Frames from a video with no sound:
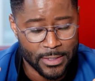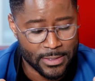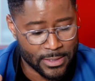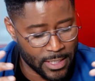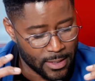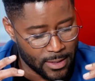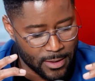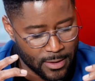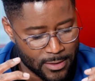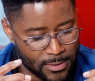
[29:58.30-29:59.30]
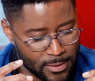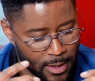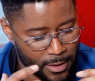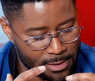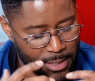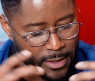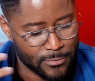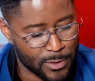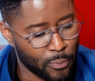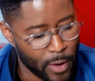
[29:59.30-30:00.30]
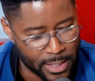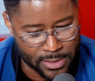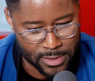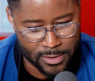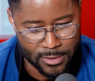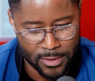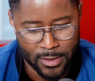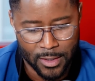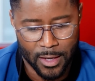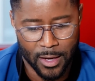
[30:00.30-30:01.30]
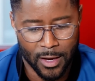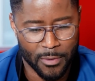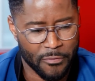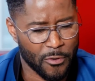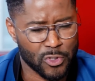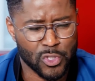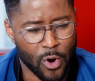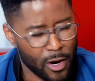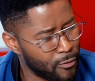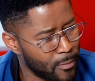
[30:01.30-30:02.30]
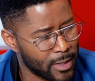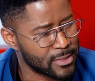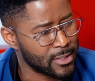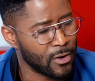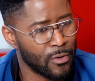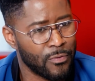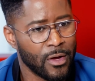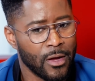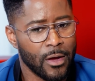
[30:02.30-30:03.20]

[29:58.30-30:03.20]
sit in this like state of depression and feel sorry for myself,